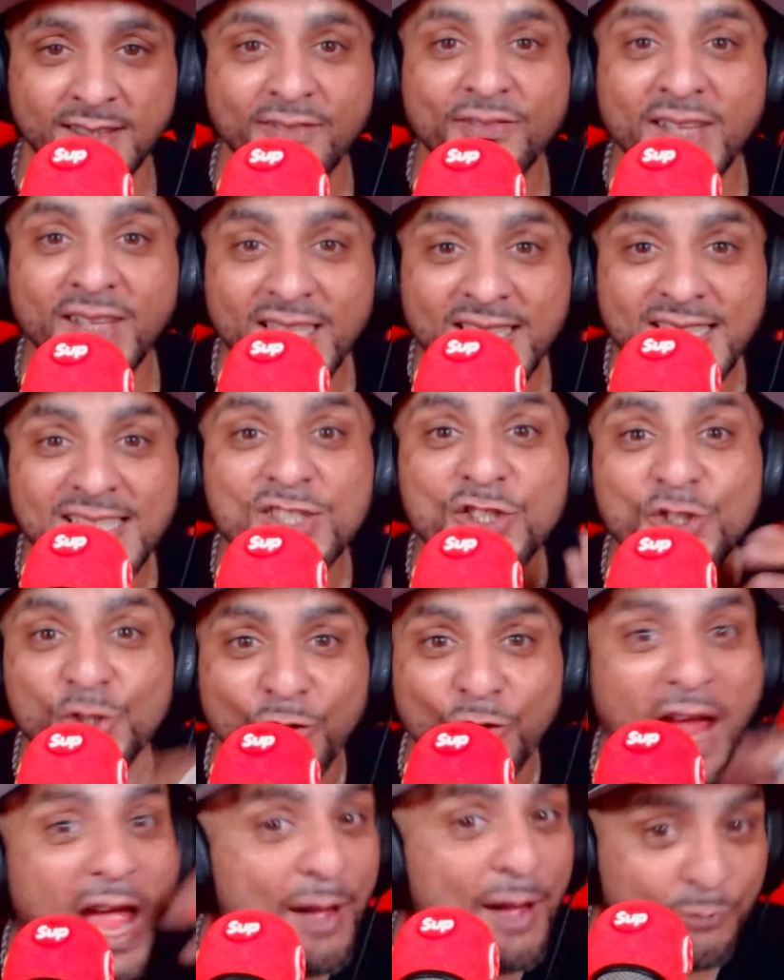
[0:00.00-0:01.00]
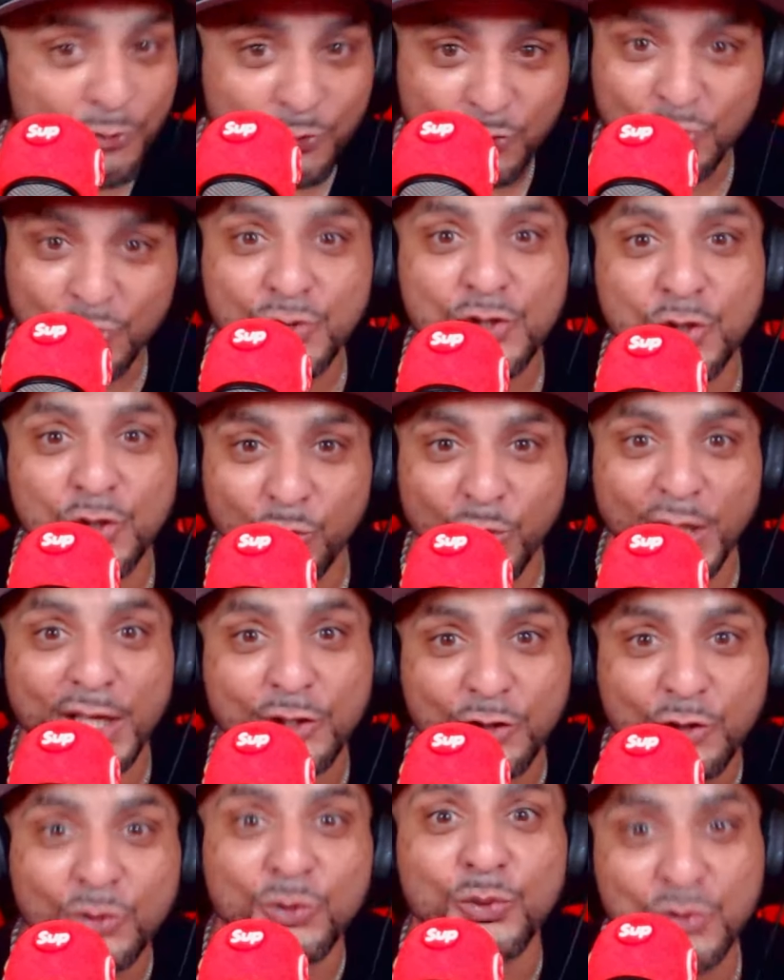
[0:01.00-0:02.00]
Niggas travel to where
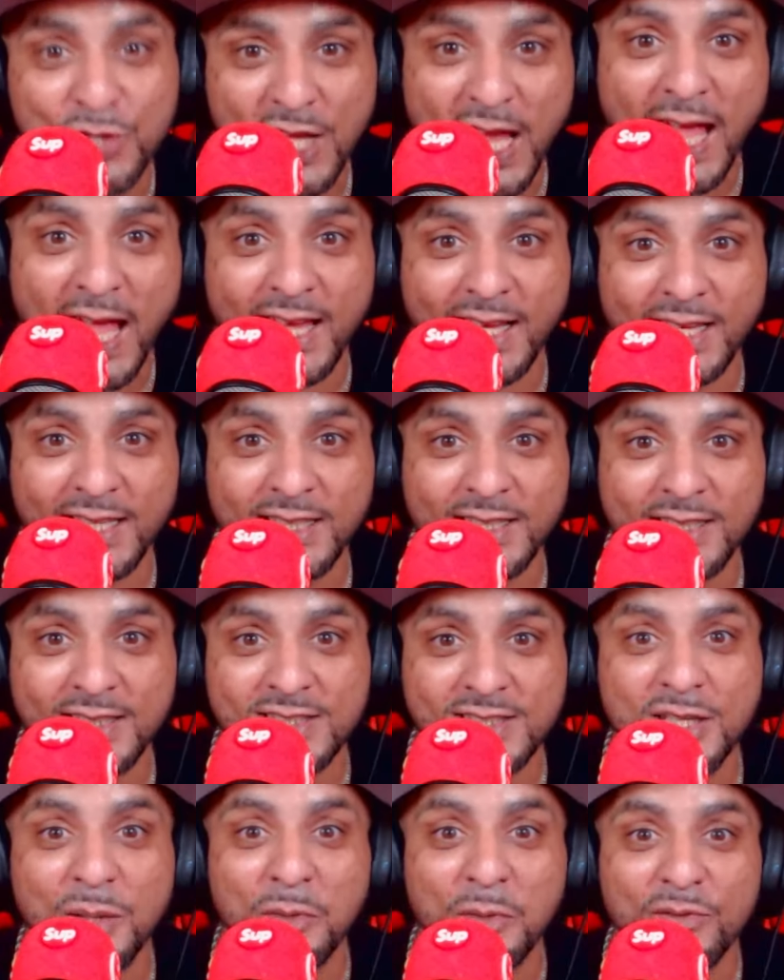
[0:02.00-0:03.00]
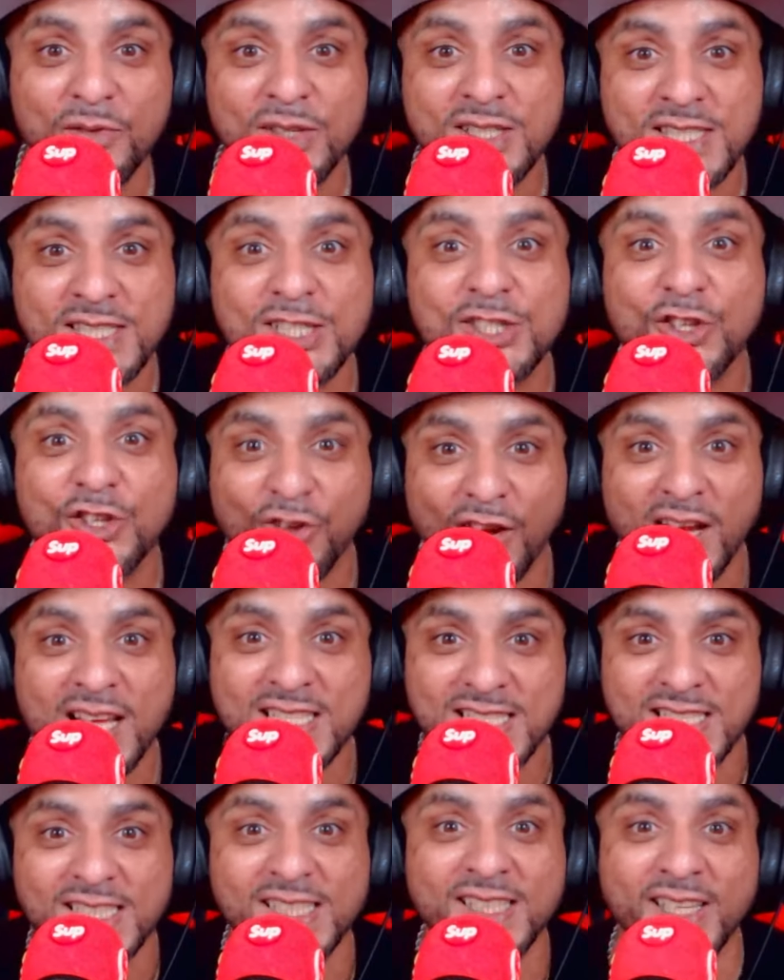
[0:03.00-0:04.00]
dudes at. Some of us is
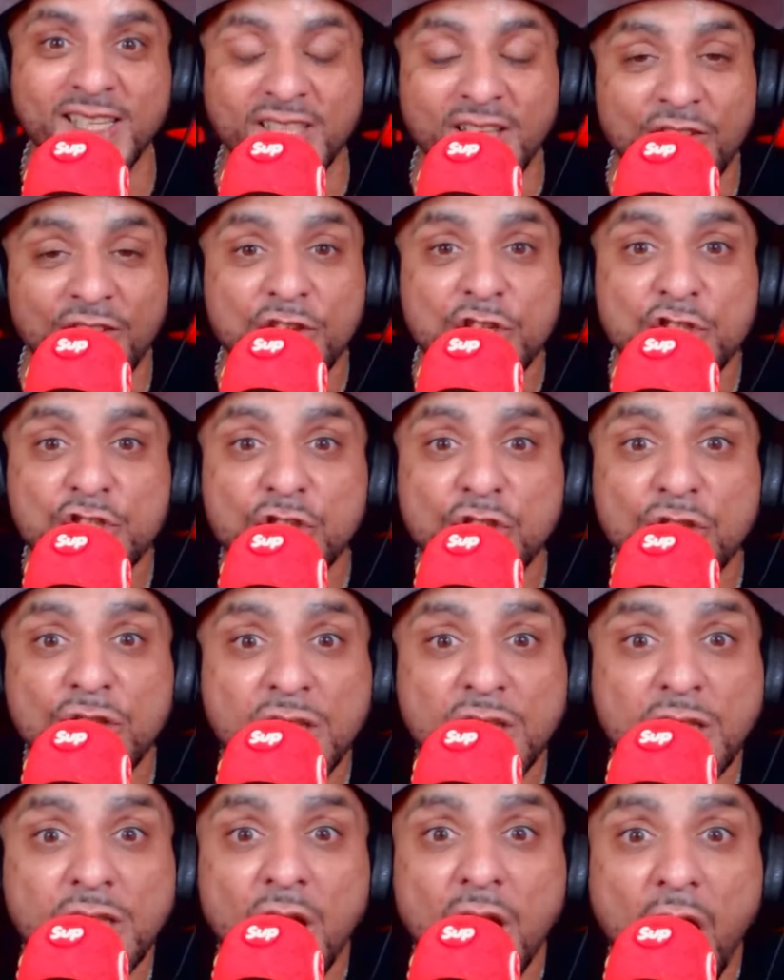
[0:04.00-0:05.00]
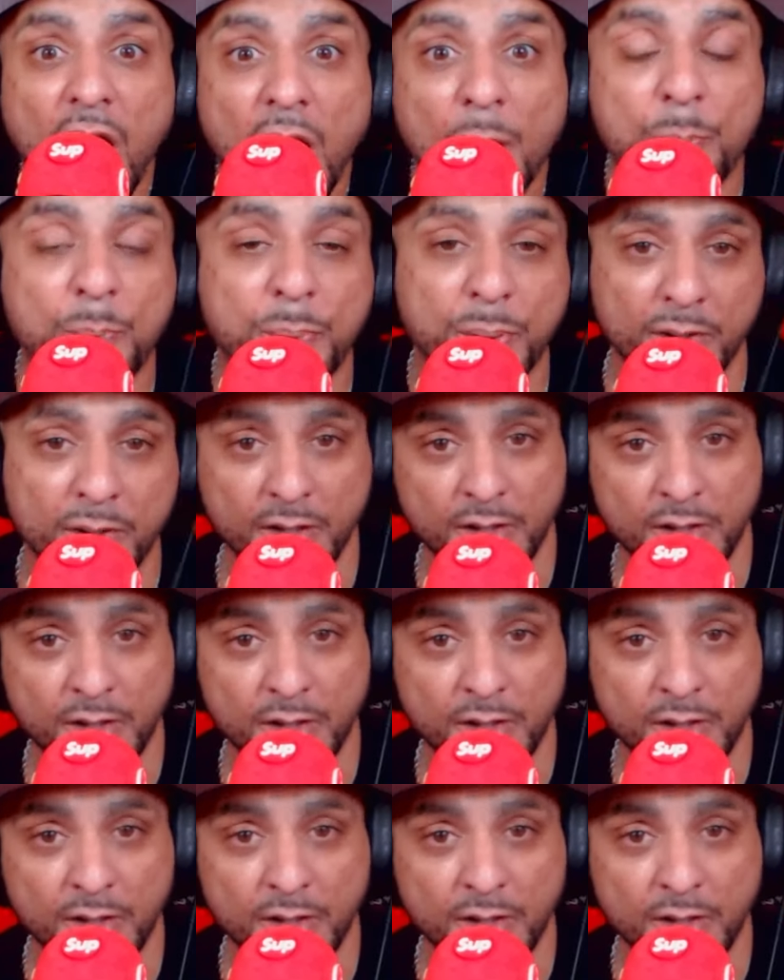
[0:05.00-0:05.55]
crazier than others. Look it up.